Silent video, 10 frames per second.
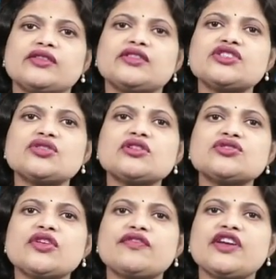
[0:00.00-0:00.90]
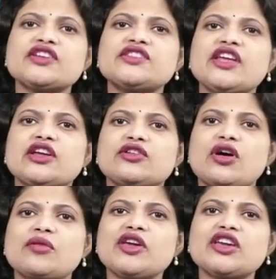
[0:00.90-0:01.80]
This also affects the
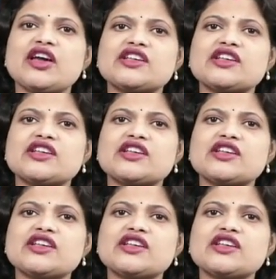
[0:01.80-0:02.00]
economic